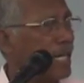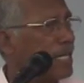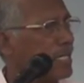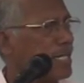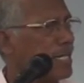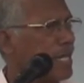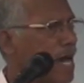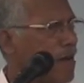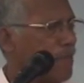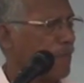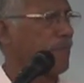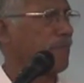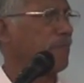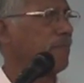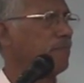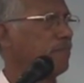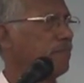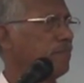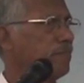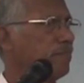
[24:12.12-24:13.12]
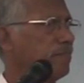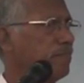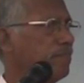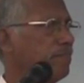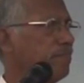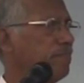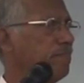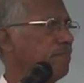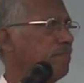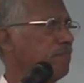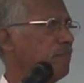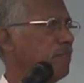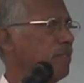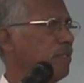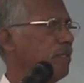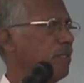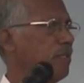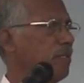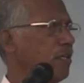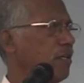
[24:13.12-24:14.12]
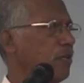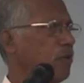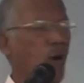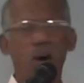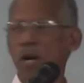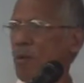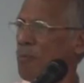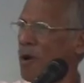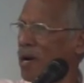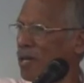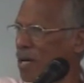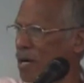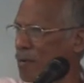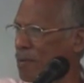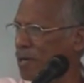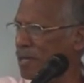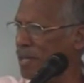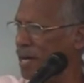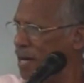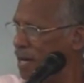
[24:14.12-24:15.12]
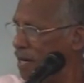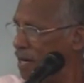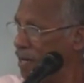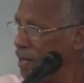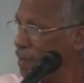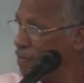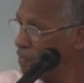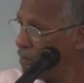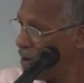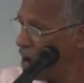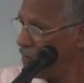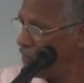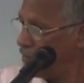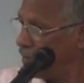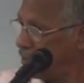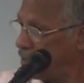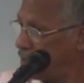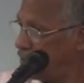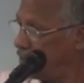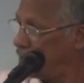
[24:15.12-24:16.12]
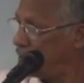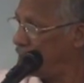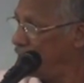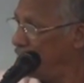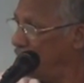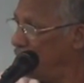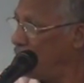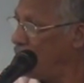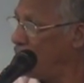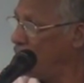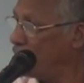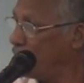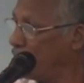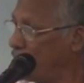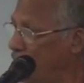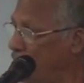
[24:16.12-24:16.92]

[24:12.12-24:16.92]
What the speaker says: That is enough. Don't bother about the prophets or the